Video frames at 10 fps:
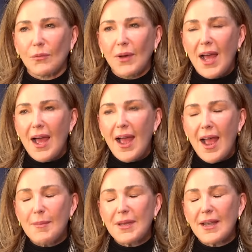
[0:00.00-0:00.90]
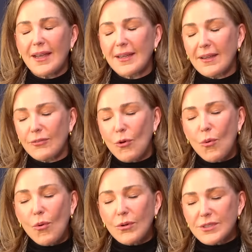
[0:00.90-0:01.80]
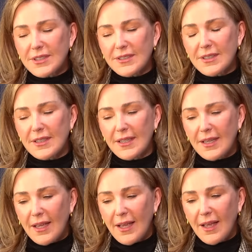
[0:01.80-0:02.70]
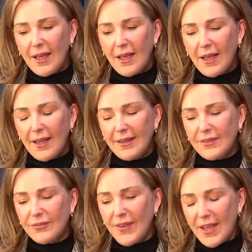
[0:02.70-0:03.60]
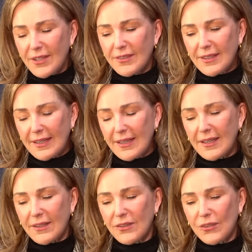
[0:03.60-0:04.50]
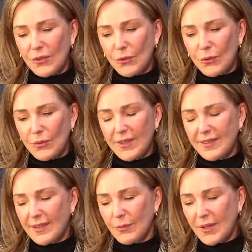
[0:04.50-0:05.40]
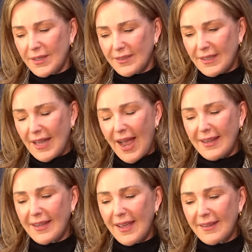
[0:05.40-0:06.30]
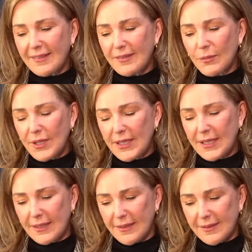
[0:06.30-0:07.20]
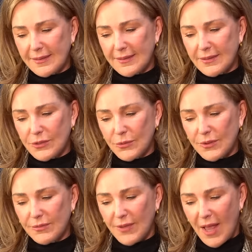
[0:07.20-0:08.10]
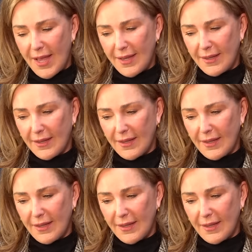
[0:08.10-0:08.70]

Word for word: well, I, I mean, I of course it's it's fun to get into let's see what is it i guess what it is is it's sort of like